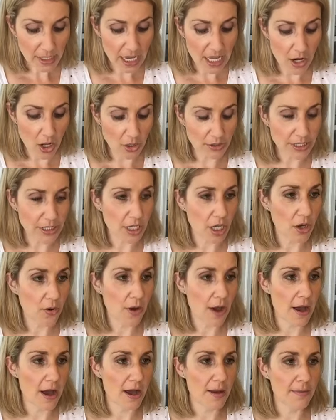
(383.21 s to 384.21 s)
And also,
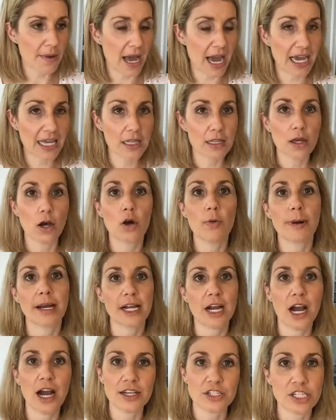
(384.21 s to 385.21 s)
um, I, oh my
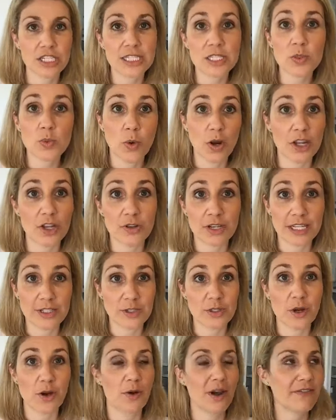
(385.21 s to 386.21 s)
gosh, this is where you need
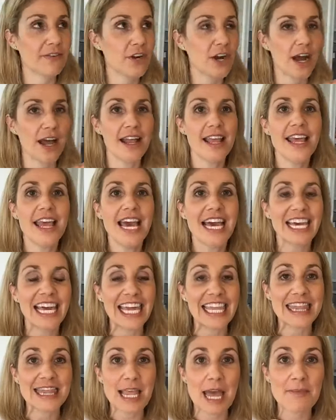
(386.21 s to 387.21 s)
to, oh, I forgot.
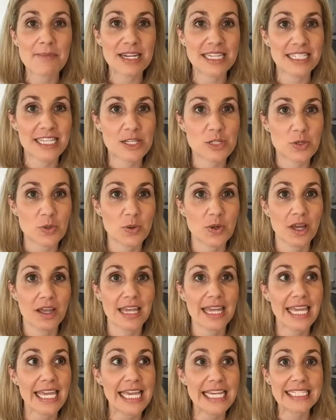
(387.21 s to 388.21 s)
Okay, lemon essential oil.
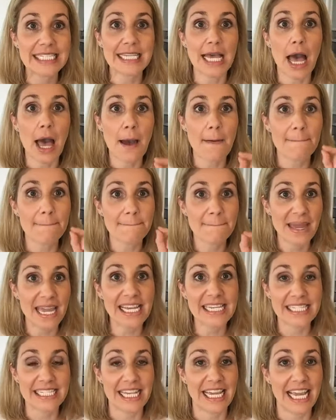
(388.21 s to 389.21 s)
It's
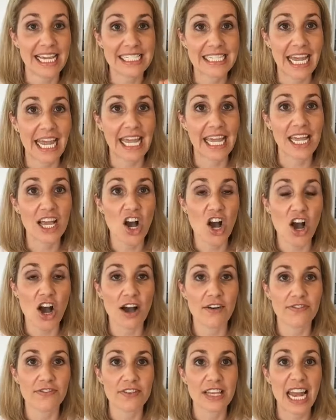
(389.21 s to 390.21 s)
amazing at taking
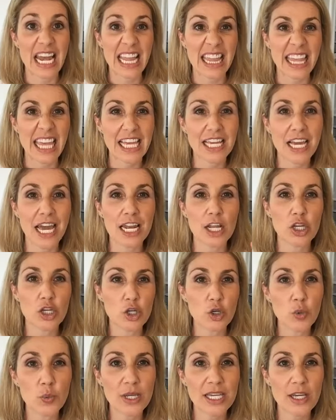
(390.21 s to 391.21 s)
off anything kind of
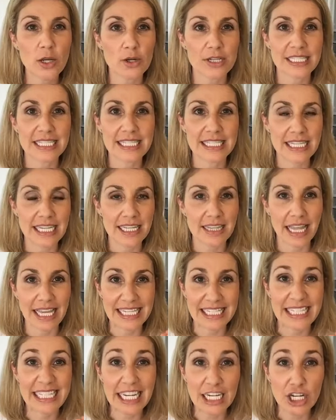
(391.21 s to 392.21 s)
gooey or stick, like
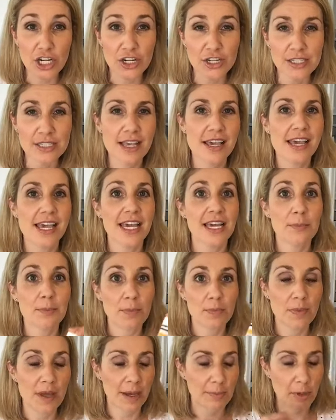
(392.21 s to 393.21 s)
stickers
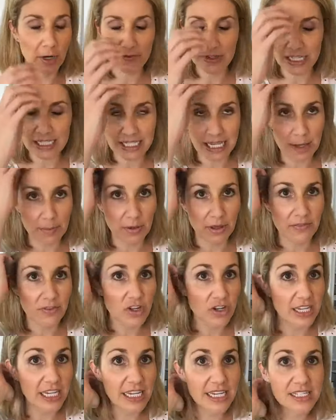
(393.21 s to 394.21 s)
a perfect example, if
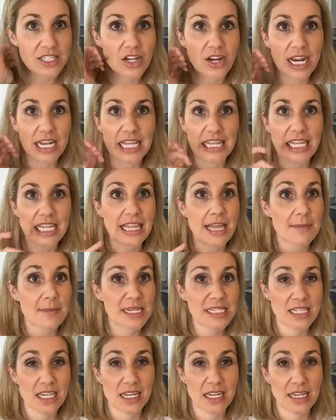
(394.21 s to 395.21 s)
your kids are anything like
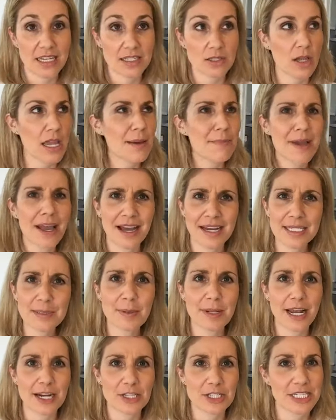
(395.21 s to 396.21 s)
my son is, and my
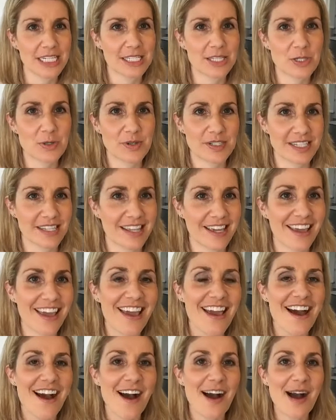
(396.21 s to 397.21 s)
husband actually did this recently,
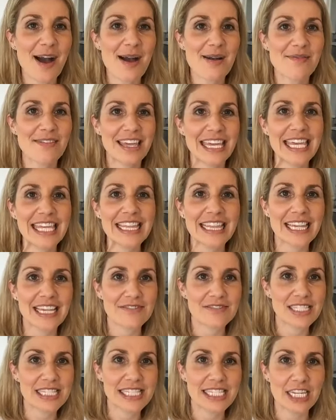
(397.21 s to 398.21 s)
um, he
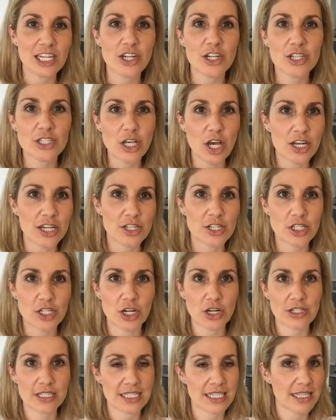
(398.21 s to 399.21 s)
leaves stickers on his
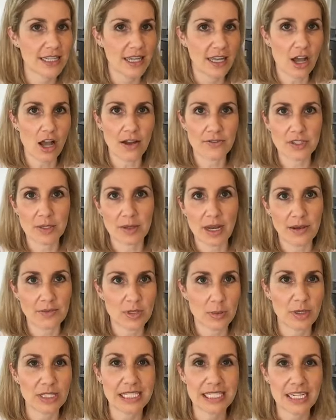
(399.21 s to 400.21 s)
shirts. He like oftentimes
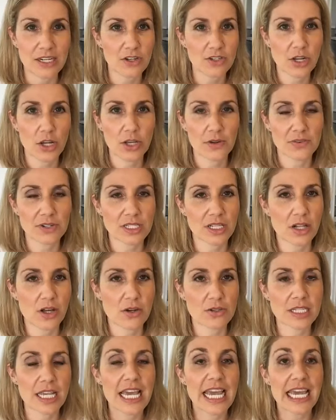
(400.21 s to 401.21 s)
will put stickers all over his
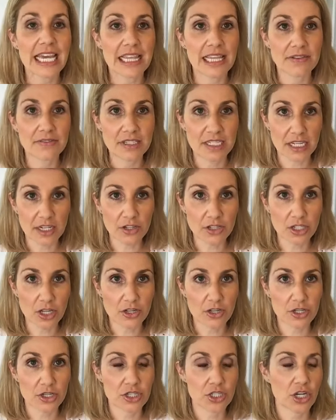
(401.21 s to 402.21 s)
clothes, leave stickers
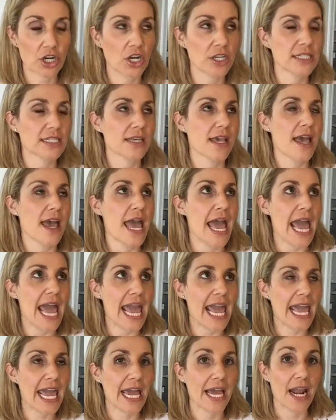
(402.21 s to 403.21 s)
on his shirts,
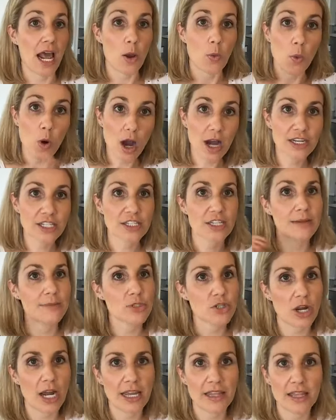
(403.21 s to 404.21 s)
and I washed them,
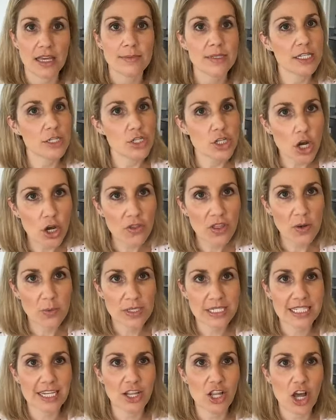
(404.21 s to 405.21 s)
dried them, didn't know they
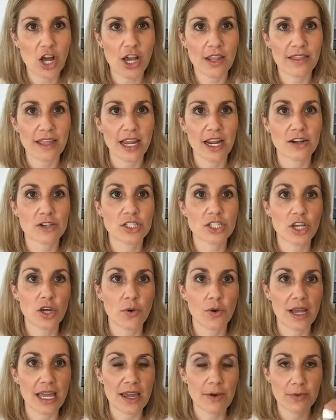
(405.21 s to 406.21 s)
were still on there,
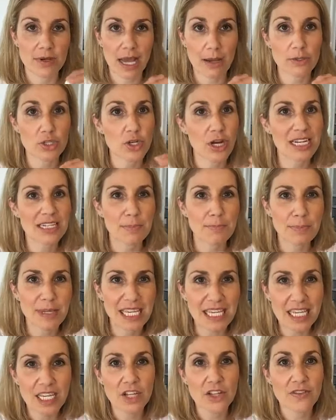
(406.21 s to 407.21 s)
so it, I was trying to
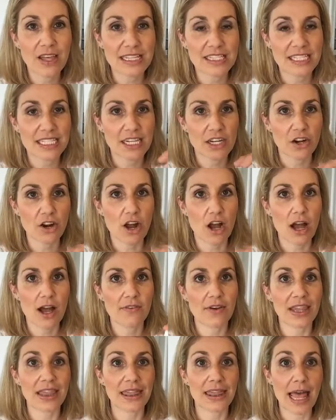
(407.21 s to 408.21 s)
peel that sticker
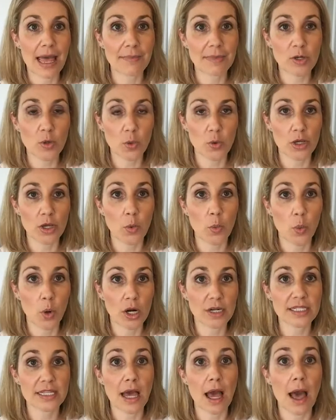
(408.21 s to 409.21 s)
off. Lemon oil
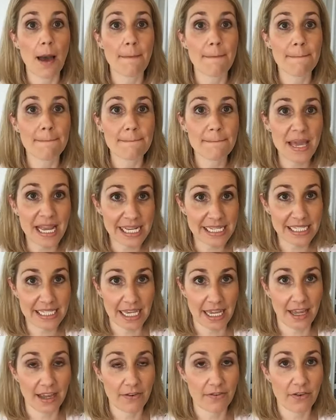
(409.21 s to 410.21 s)
worked
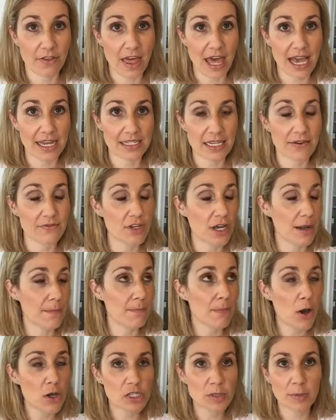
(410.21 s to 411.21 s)
amazing for that. I've done it
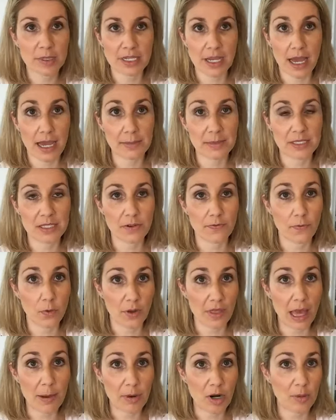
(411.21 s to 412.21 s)
multiple times
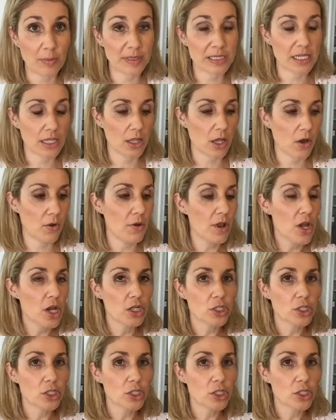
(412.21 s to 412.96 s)
for that purpose alone.